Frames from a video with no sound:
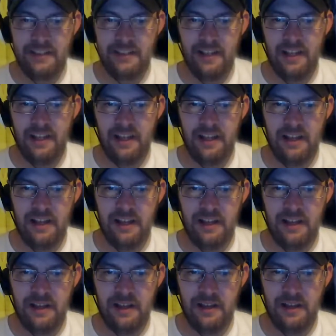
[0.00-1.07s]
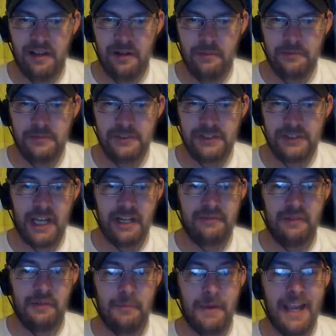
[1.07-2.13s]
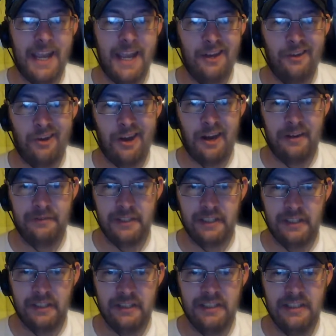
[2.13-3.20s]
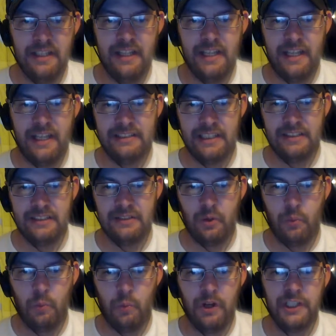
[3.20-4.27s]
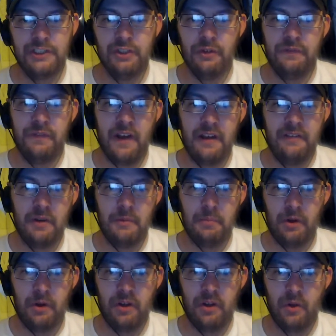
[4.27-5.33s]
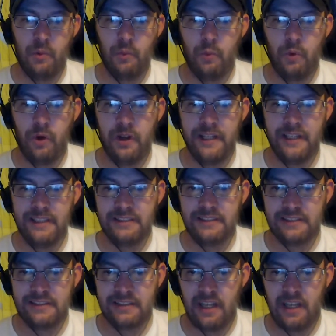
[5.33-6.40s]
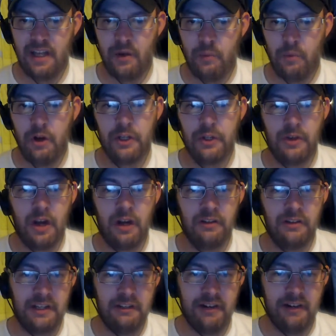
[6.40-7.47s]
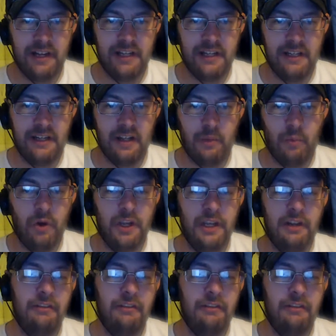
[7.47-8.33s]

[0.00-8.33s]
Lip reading: Chad from Man Crafting. He says, what is your favorite book? What are you currently reading, and what are you